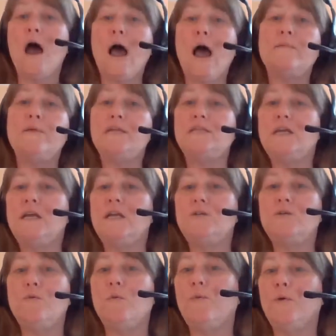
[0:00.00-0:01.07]
I'm going to send
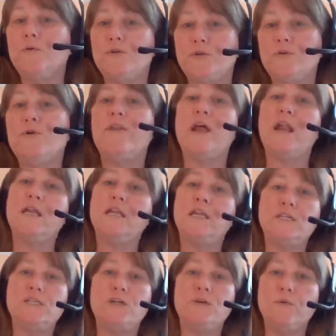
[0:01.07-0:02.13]
you a brochure that I
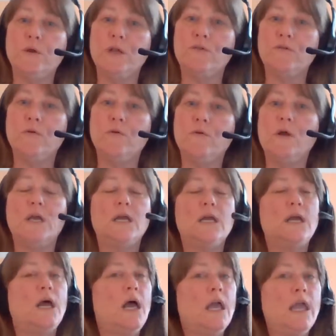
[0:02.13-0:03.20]
need you to read through.
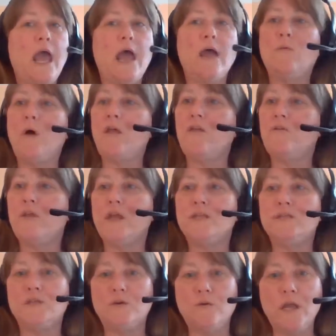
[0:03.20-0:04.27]
Again, whether they
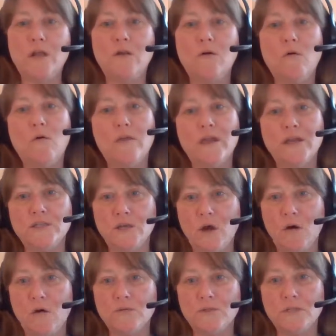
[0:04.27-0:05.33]
do it or they
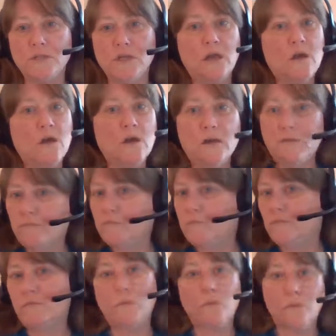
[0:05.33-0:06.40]
don't,
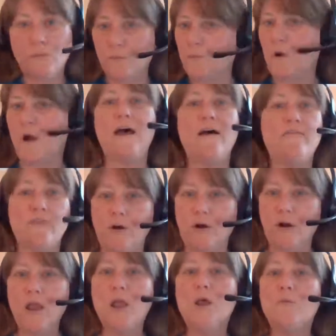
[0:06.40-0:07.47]
whatever,
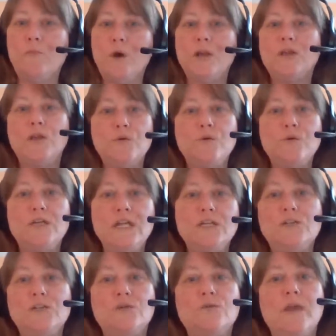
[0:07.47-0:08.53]
but you need
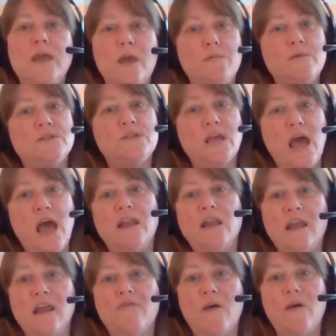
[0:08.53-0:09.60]
to be able to kind of
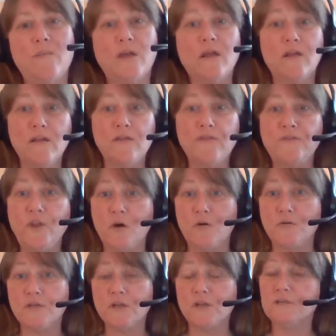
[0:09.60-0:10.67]
give them the cliff
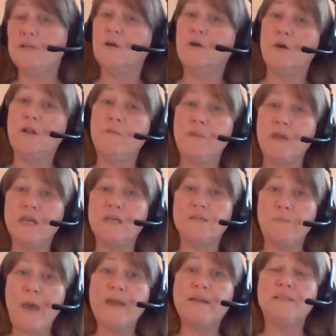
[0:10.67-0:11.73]
notes because they're going to be
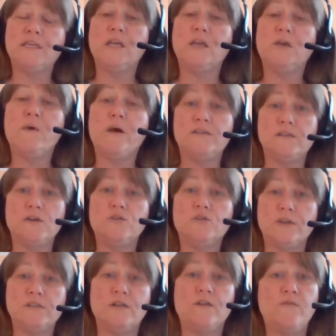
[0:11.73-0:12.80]
expecting you as their
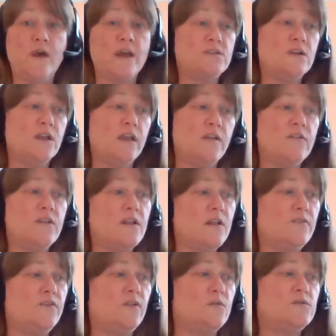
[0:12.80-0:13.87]
trusted advisor to give you the
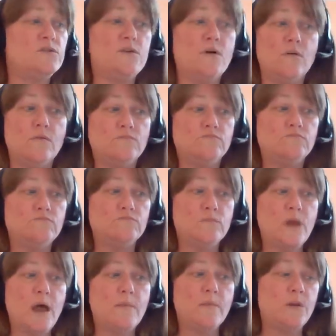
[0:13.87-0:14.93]
cliff notes. So
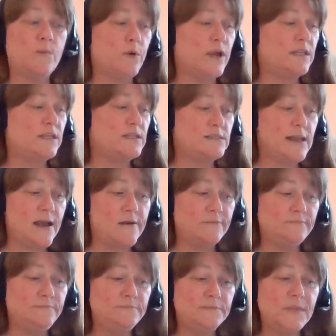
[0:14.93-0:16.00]
I'm going to break this
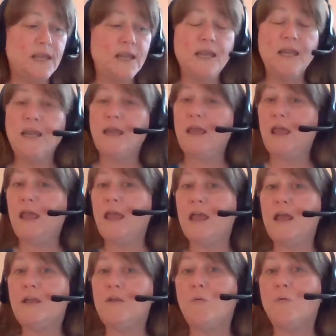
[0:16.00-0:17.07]
down.
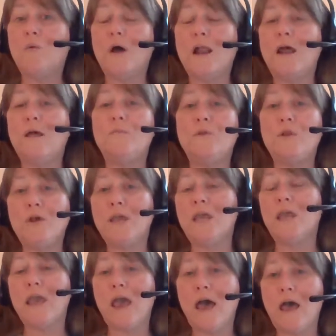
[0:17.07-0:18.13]
And what I'm
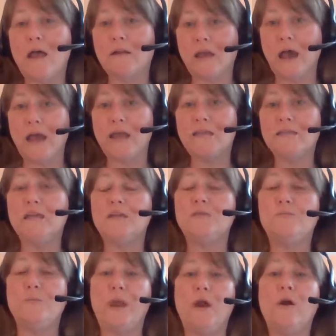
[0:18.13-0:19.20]
looking at, guys, is
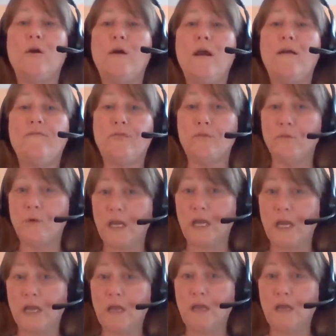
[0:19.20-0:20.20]
paragraph 3.